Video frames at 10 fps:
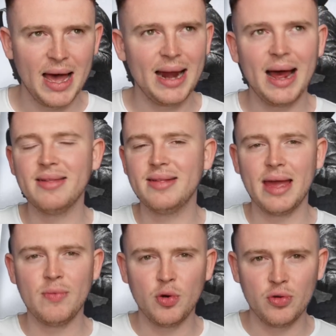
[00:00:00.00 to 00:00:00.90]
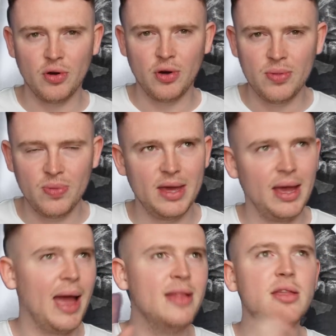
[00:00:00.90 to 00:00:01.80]
And as time goes on,
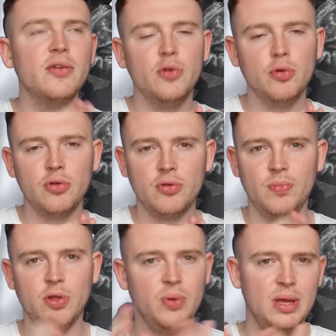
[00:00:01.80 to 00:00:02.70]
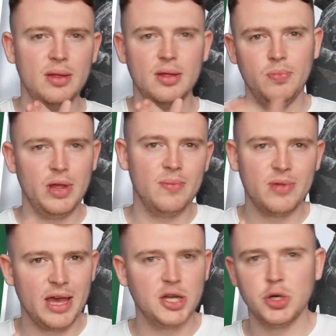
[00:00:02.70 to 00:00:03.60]
the intervals between the
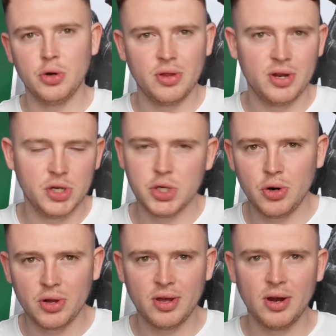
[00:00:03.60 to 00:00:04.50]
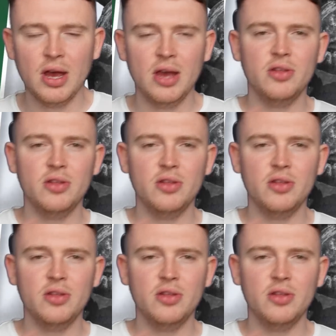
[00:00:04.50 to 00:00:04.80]
bleeps get shorter and shorter,